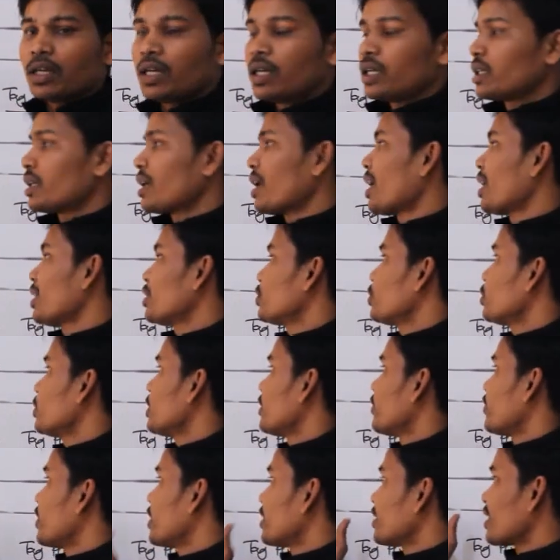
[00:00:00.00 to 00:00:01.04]
and also
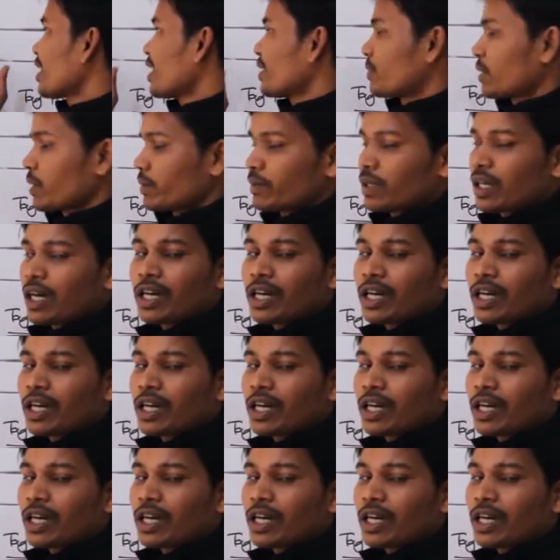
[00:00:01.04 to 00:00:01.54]
different types of the